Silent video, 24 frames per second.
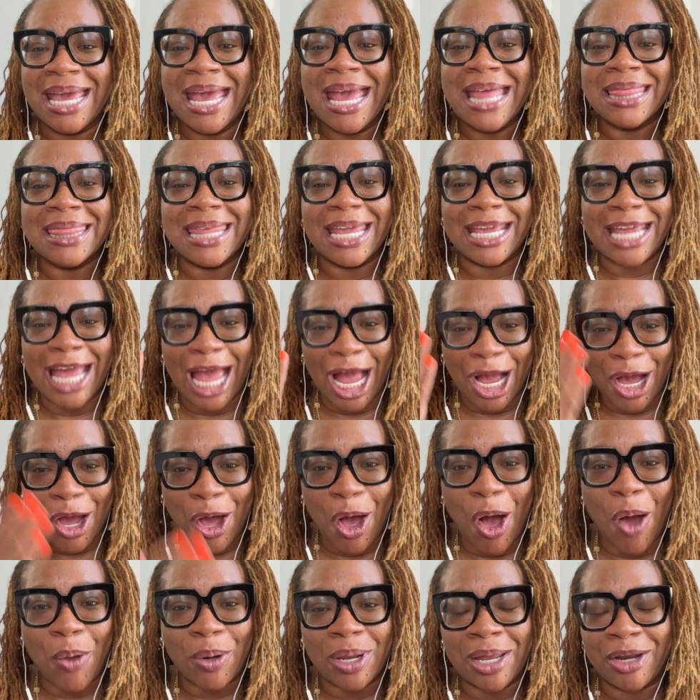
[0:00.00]
They got
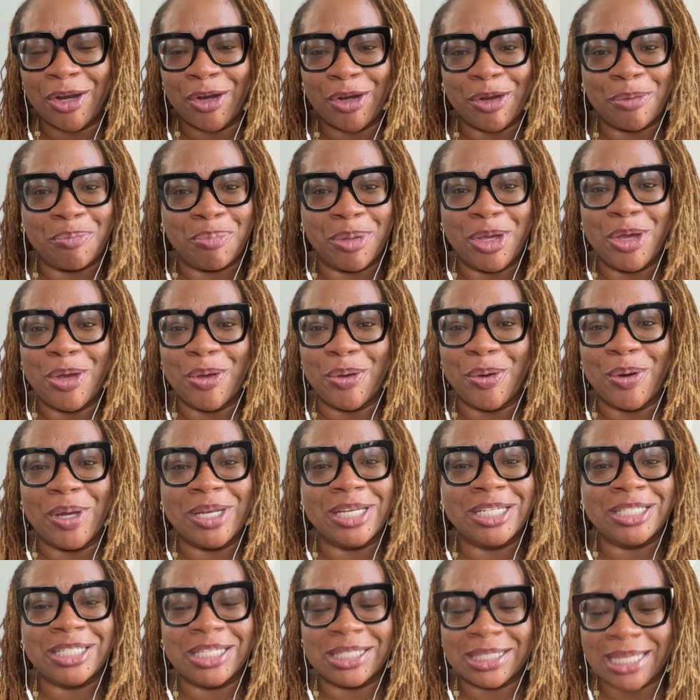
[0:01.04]
caught under the bill. And it's
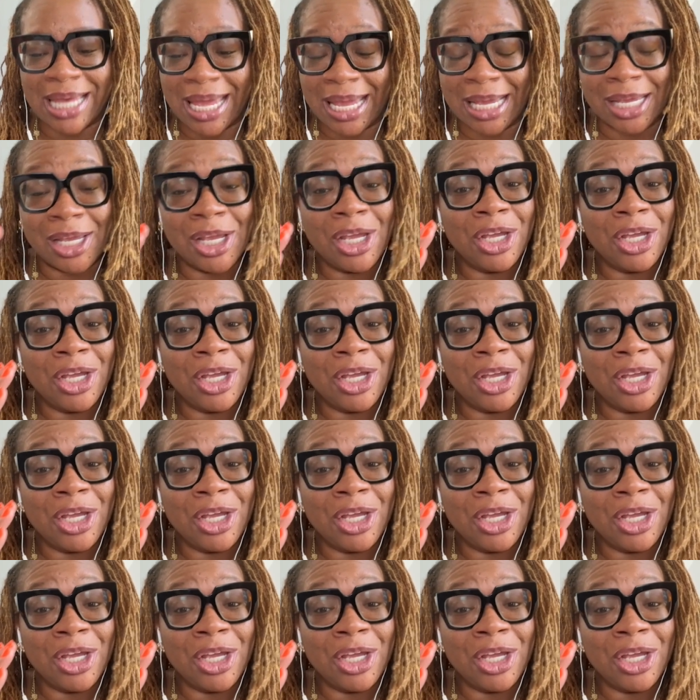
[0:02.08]
just like,